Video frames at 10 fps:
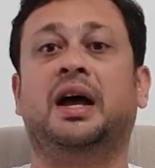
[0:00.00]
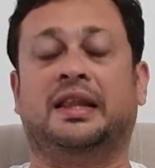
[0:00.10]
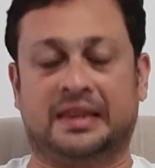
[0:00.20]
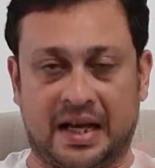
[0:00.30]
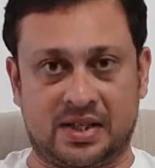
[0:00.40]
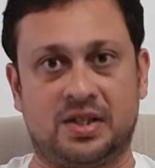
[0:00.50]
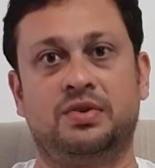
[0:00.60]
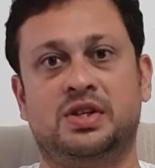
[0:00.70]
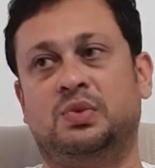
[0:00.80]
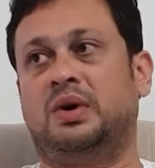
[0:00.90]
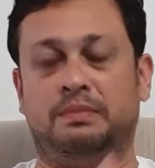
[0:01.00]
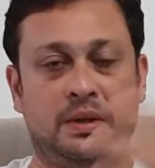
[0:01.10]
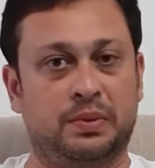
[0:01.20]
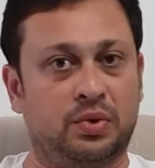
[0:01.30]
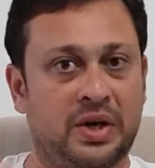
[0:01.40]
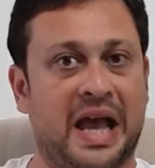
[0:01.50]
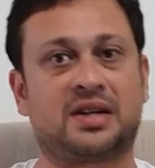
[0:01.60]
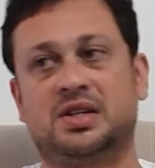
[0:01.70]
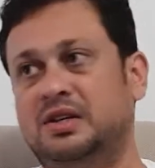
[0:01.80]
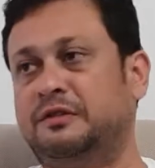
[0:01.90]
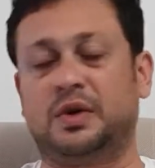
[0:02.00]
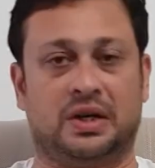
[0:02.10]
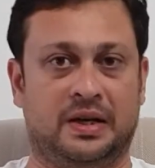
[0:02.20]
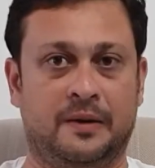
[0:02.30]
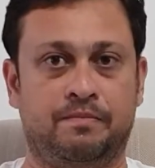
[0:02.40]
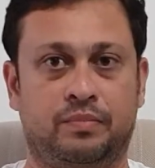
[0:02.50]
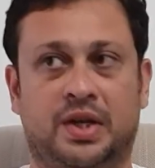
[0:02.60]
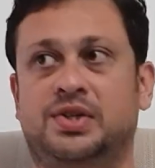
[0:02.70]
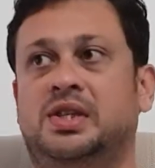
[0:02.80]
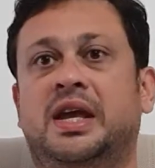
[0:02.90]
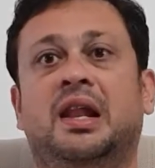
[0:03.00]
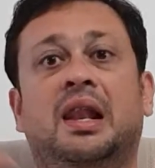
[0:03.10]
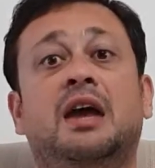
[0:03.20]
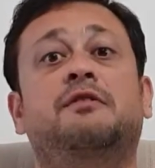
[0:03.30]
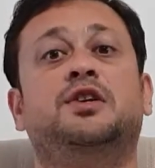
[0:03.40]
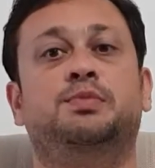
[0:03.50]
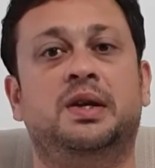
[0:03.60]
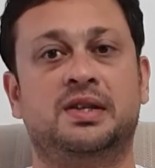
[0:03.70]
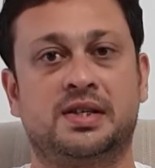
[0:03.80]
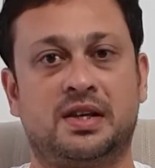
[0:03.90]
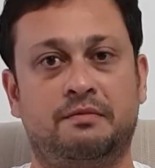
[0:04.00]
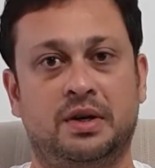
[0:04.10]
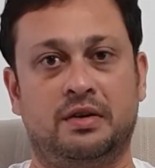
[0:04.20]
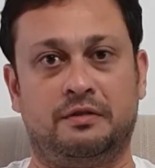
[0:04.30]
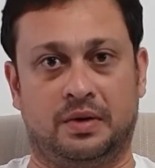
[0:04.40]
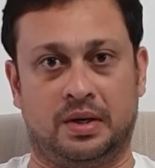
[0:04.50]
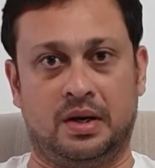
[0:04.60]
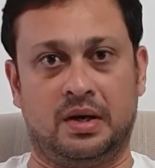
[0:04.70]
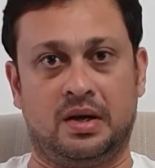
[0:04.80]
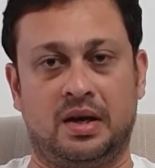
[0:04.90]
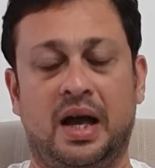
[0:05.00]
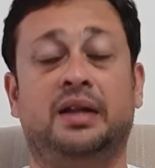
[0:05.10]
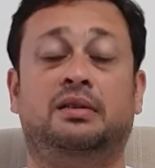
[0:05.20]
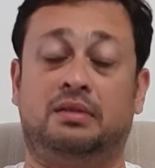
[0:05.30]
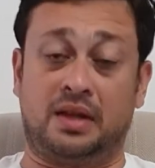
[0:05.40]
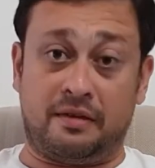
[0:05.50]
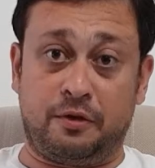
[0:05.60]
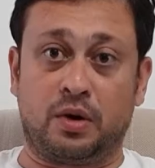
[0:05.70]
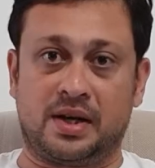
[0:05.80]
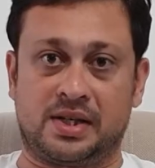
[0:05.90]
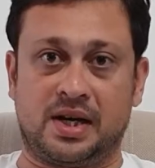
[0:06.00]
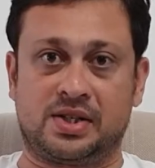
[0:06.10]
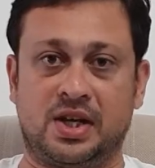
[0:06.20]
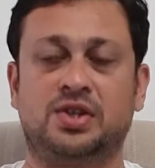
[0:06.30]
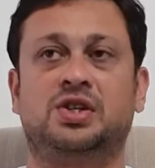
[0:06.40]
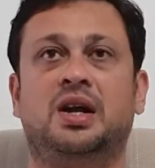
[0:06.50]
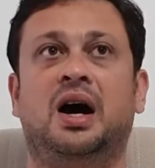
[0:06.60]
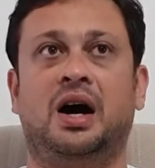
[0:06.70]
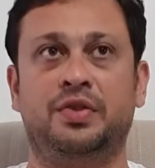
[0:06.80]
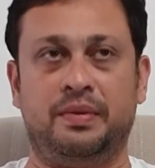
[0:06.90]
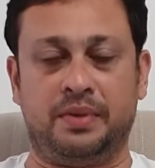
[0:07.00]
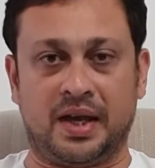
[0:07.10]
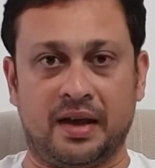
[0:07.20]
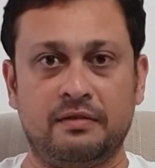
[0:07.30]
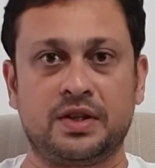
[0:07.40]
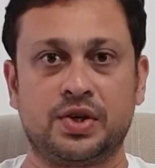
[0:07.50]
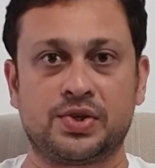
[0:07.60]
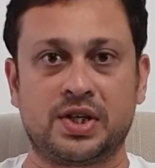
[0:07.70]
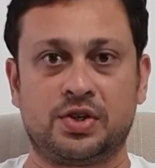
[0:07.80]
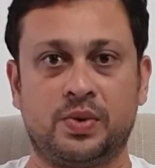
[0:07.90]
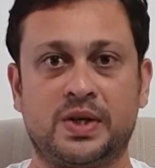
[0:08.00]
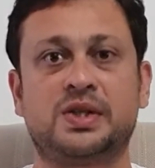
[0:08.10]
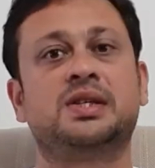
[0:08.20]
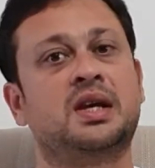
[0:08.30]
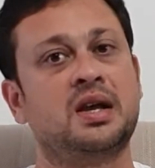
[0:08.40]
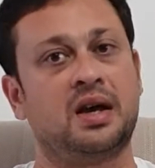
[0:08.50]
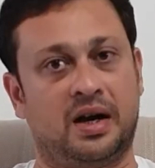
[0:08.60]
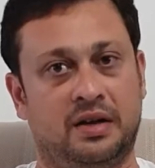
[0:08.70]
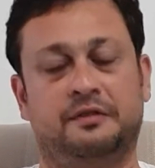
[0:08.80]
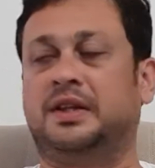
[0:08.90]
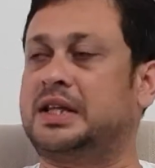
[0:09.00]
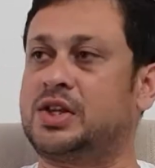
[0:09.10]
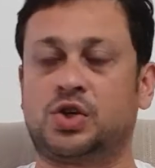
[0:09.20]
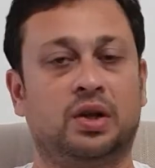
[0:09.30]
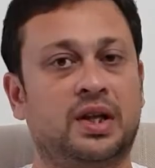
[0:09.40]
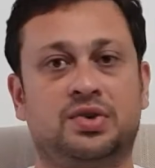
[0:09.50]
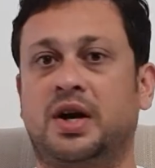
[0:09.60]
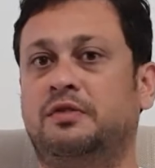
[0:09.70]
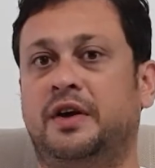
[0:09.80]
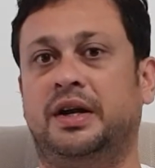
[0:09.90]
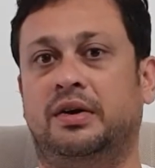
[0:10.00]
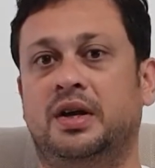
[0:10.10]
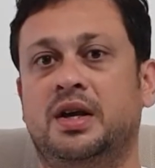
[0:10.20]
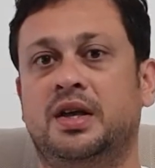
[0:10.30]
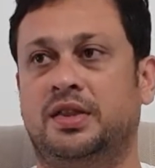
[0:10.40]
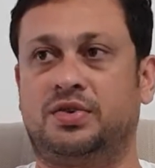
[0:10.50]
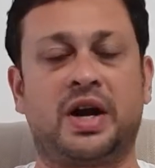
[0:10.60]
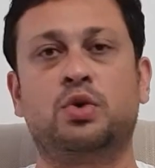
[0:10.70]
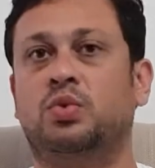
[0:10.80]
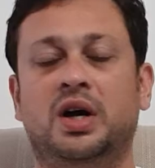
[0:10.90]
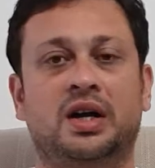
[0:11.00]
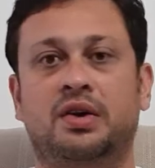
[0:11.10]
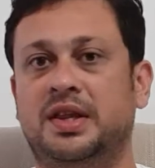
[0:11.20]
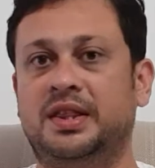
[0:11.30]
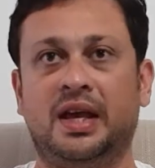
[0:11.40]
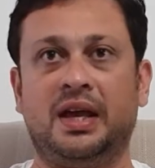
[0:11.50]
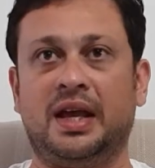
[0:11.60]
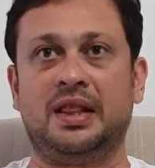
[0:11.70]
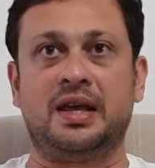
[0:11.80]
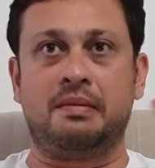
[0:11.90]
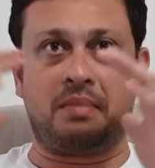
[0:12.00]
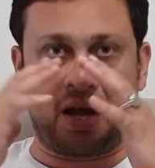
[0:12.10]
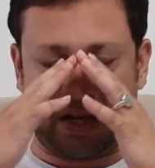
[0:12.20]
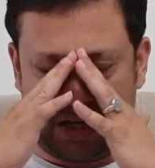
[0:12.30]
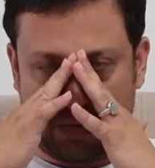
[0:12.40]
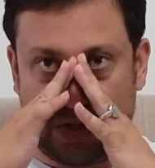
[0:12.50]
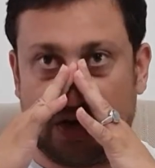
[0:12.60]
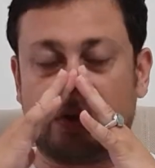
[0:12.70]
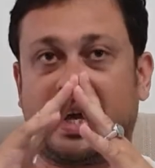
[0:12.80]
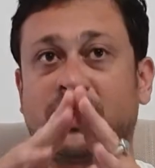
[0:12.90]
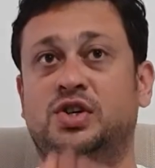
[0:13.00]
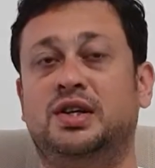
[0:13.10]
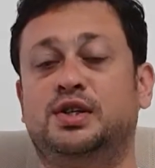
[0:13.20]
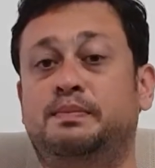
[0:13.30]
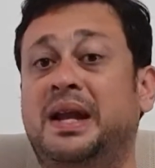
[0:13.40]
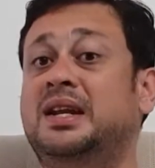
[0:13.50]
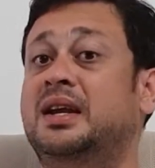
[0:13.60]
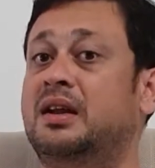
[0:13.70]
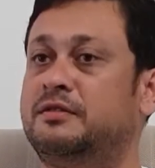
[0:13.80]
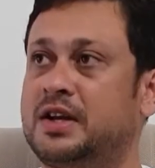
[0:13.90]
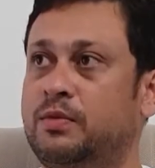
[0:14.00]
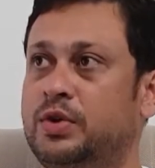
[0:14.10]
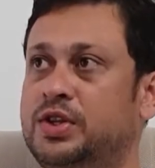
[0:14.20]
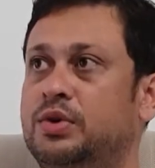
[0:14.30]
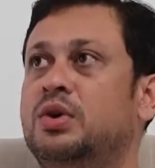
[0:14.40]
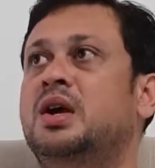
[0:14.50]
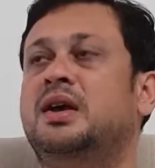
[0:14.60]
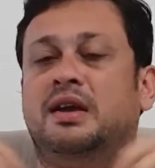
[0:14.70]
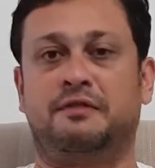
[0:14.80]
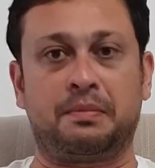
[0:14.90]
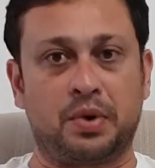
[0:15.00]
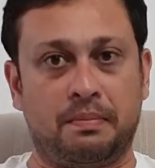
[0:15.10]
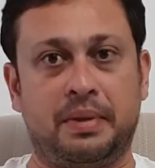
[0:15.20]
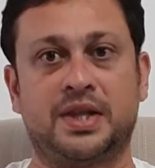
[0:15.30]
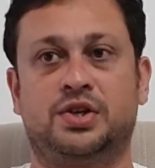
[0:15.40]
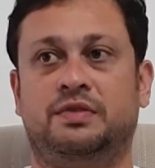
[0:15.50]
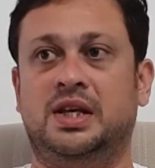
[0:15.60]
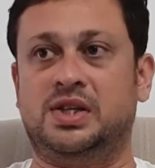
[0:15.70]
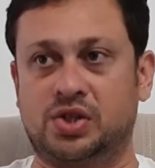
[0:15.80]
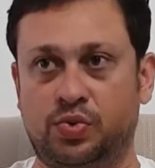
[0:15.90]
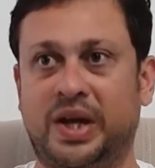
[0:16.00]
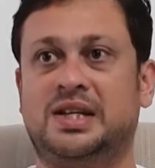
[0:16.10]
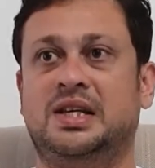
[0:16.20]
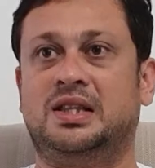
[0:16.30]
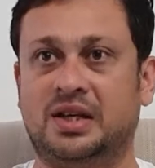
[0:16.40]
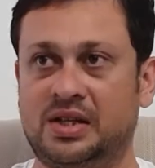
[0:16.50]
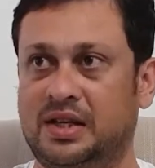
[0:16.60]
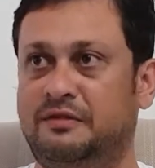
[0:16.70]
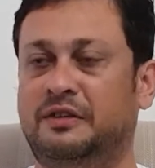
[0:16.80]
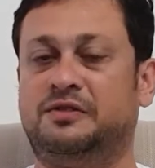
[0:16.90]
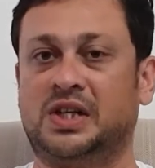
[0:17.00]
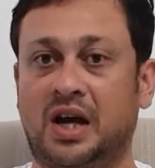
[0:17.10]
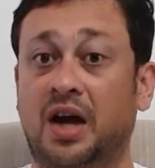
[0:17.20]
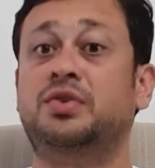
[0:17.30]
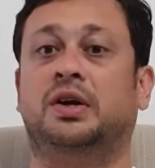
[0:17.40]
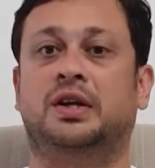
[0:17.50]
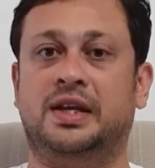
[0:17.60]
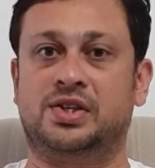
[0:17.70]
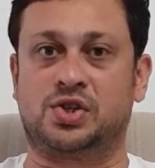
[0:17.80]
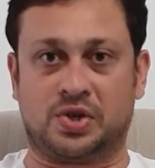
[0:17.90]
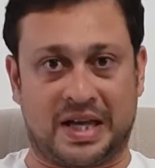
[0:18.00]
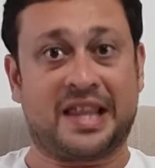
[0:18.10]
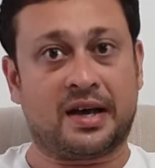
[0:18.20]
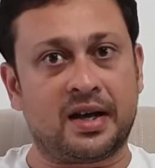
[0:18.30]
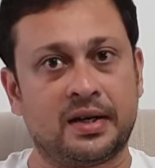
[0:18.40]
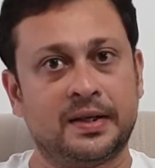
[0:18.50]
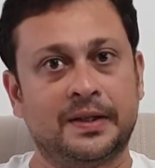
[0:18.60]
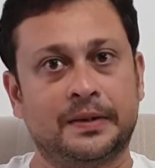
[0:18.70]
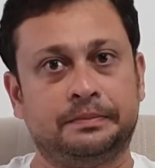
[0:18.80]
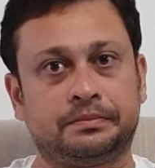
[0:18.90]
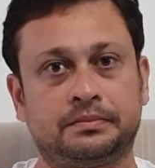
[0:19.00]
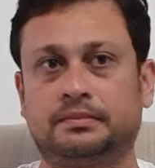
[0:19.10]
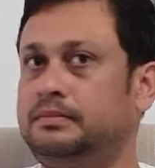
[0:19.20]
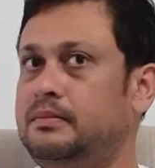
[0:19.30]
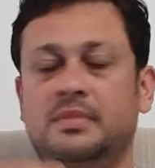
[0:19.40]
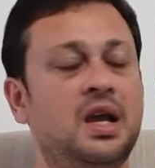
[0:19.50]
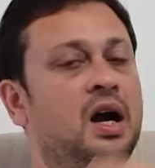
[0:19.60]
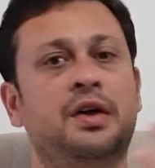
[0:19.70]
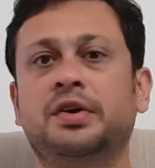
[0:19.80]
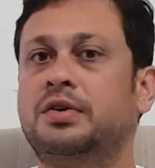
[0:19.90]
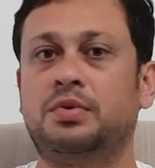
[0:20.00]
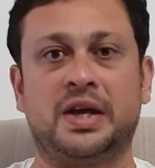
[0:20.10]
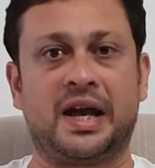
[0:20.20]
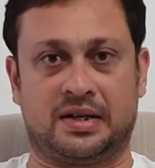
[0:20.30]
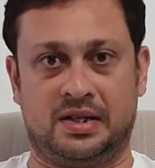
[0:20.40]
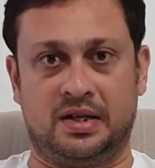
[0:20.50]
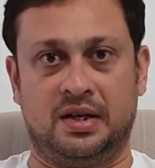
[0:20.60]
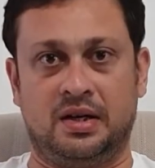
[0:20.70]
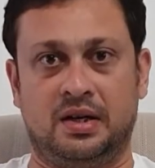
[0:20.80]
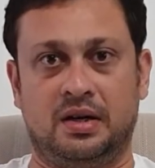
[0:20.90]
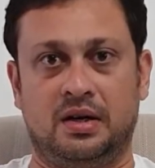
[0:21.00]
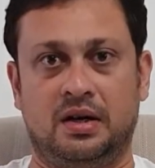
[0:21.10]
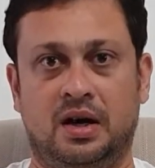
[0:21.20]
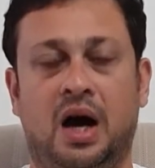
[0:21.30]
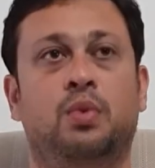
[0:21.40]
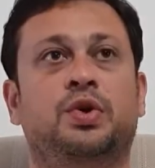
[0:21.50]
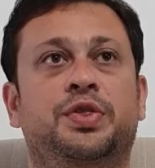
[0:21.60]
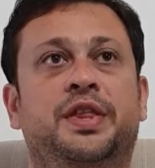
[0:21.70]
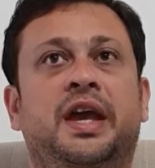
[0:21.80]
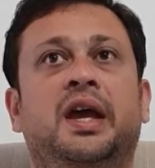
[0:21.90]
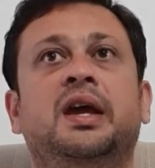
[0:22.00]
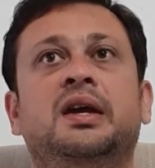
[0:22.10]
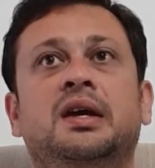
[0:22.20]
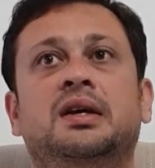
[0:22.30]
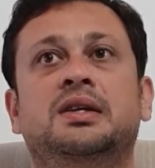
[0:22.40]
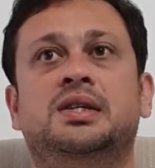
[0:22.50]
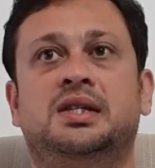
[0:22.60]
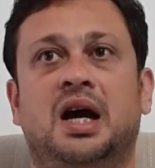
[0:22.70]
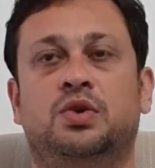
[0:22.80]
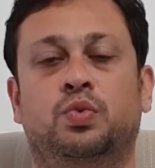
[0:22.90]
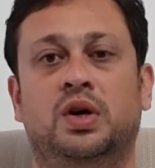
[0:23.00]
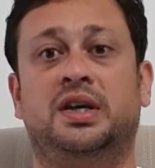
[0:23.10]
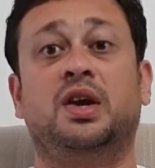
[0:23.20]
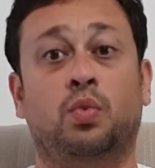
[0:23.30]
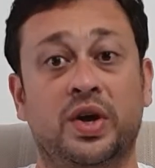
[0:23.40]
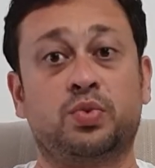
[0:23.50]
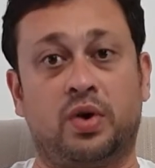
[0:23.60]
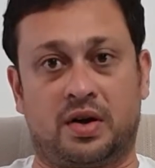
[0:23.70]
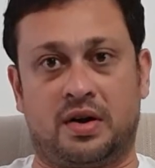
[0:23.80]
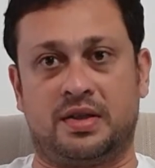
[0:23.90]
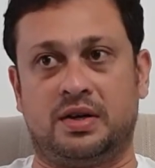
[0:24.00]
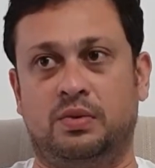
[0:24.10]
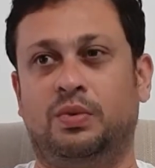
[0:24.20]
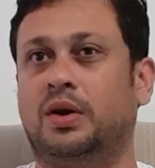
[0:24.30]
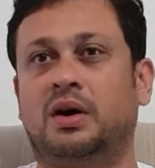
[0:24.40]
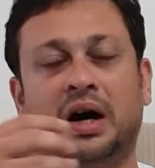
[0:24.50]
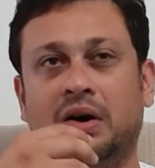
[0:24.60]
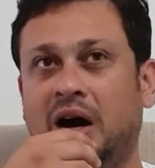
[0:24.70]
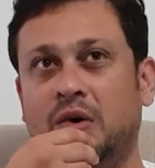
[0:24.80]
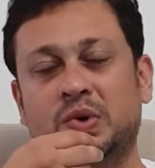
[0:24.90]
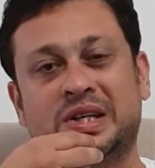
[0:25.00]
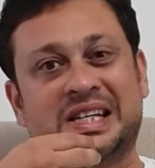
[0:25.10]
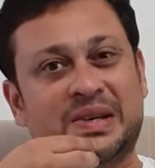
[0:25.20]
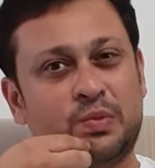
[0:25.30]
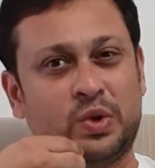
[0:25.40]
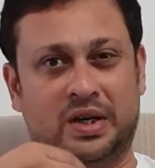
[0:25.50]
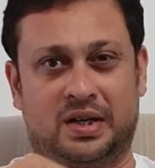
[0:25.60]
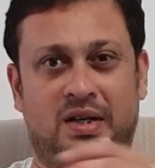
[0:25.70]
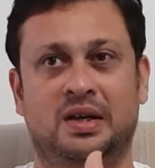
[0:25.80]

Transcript: and that's the reason why people react differently, because their life experiences have been different, and therefore, as an extension, how they behave in those situations are different. That's all they're trying to find out. They're trying to work out in their mind without actually spending enough time with you. If I put a bunch of these 20, 30, 50, 100 kids together, how are they going to react? How would they start working with one another? How would teamwork